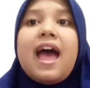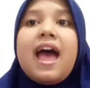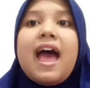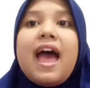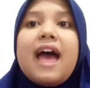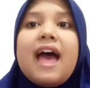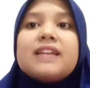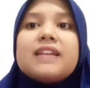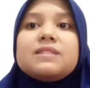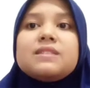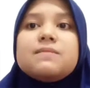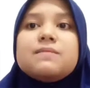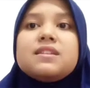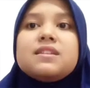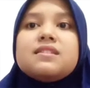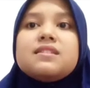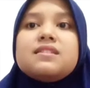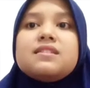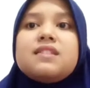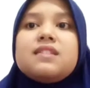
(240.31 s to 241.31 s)
has
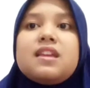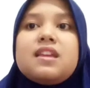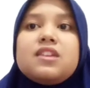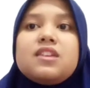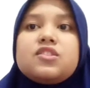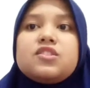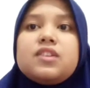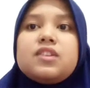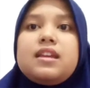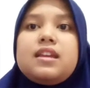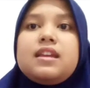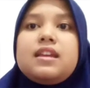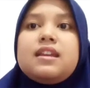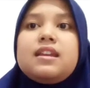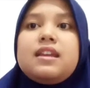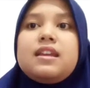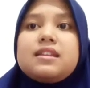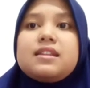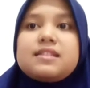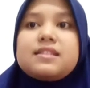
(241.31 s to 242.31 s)
message in
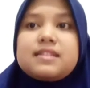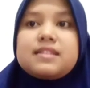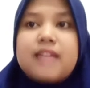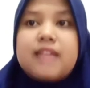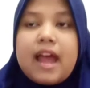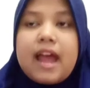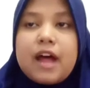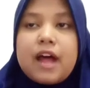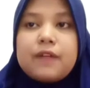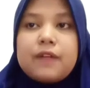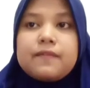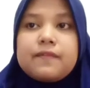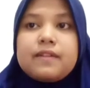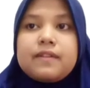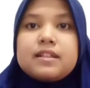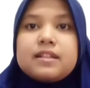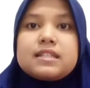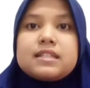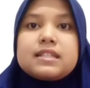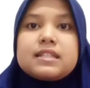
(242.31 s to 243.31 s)
itself.
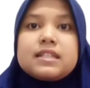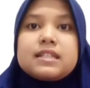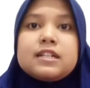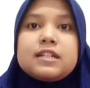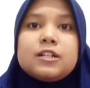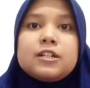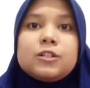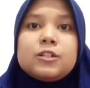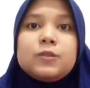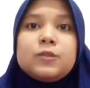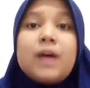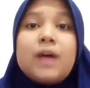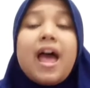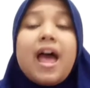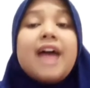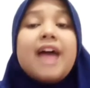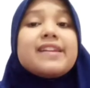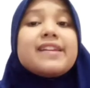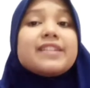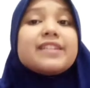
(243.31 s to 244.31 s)
So
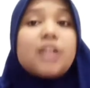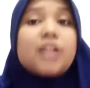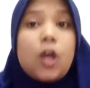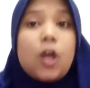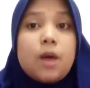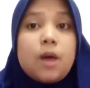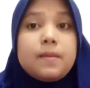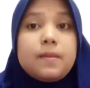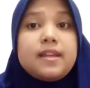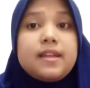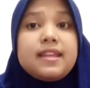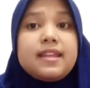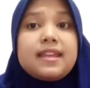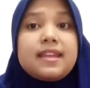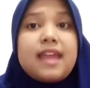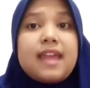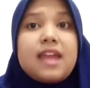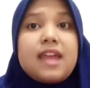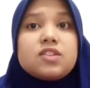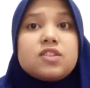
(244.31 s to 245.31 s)
the
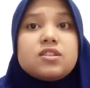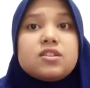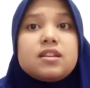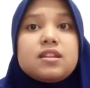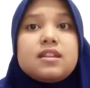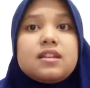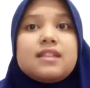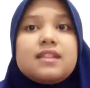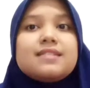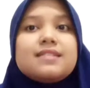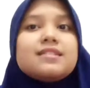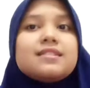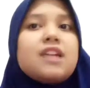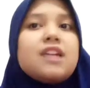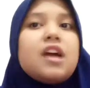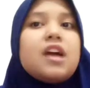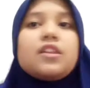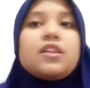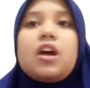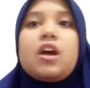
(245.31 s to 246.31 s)
communication is
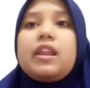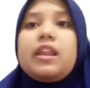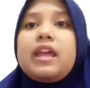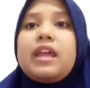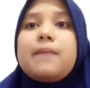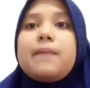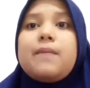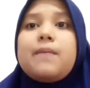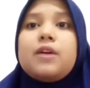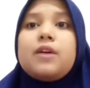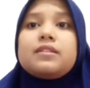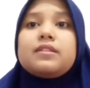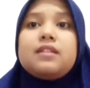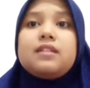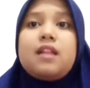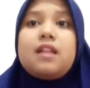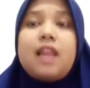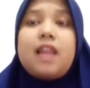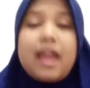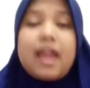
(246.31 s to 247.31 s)
not only about
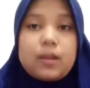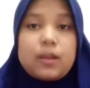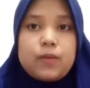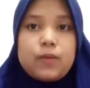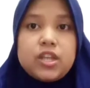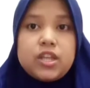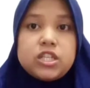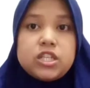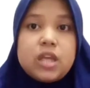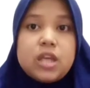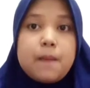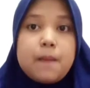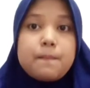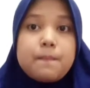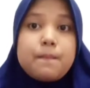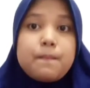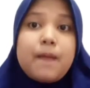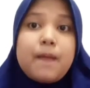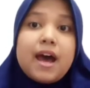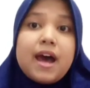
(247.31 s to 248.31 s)
the language,
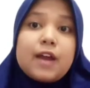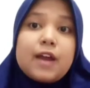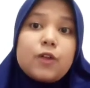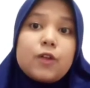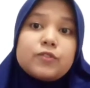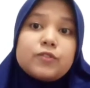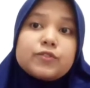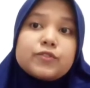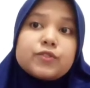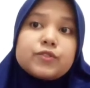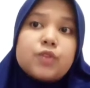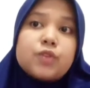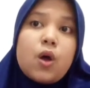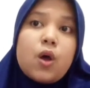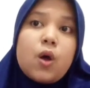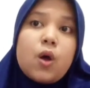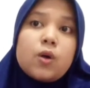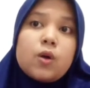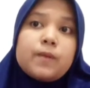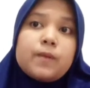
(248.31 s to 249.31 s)
but
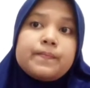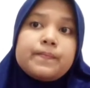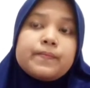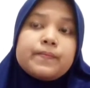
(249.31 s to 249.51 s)
also